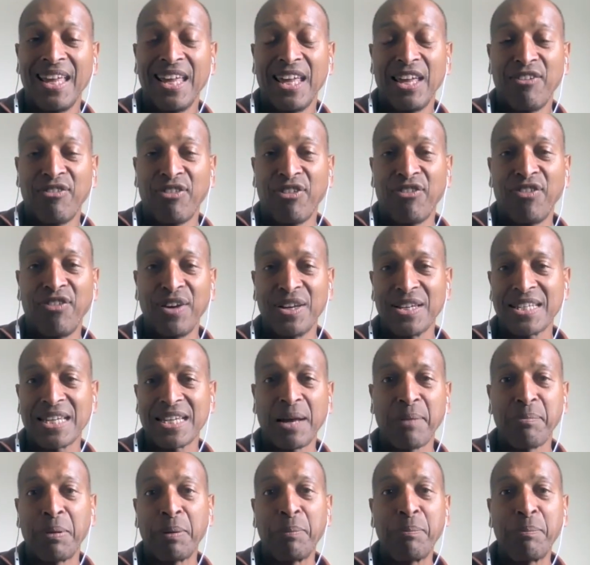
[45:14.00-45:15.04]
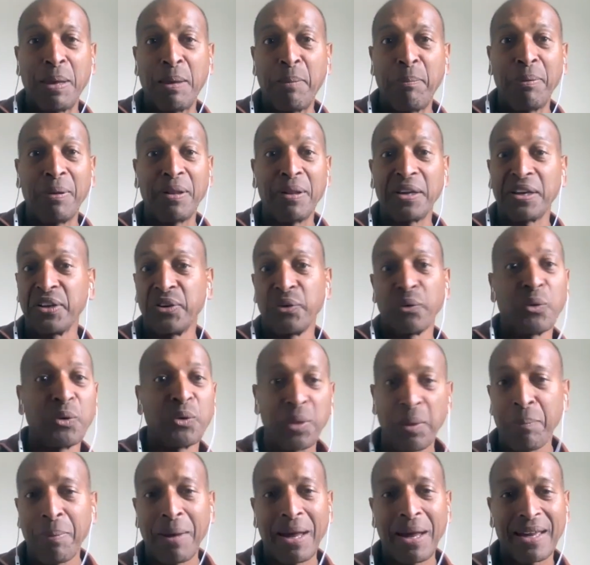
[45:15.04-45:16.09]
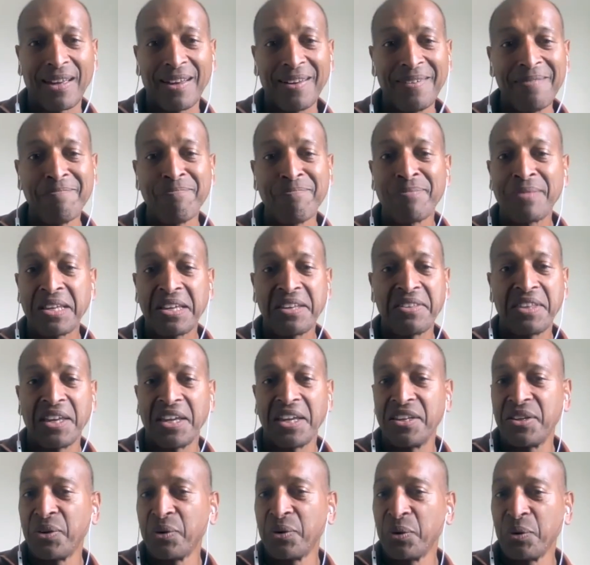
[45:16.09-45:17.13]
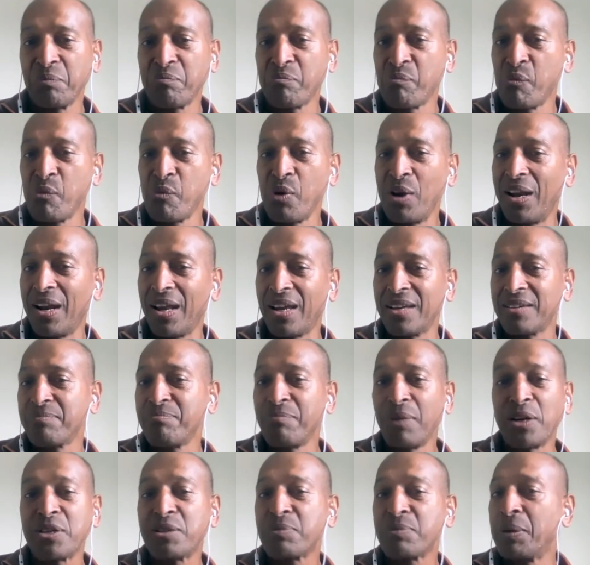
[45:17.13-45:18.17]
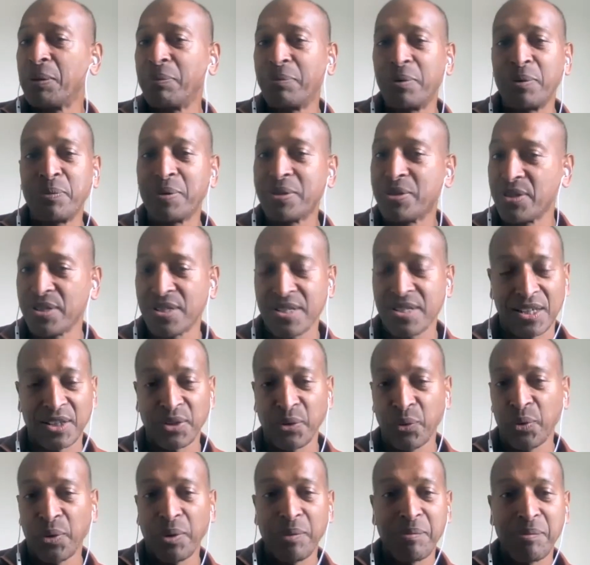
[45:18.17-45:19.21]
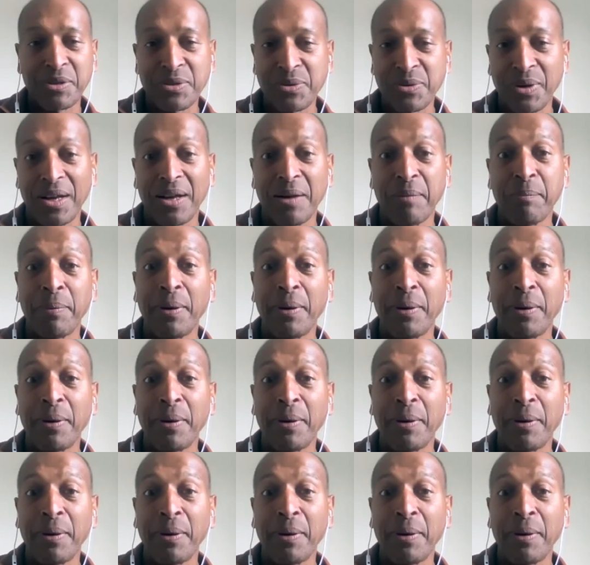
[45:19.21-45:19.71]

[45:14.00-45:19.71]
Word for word: If the first couple of people ignore the beggar, then you'll realize most people would just ignore him as well.